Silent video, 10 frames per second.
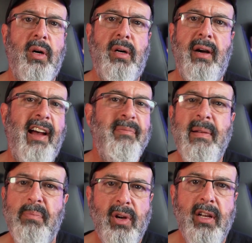or I've
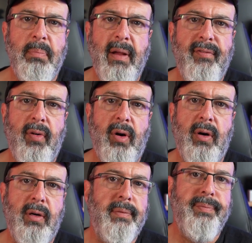been burnt before.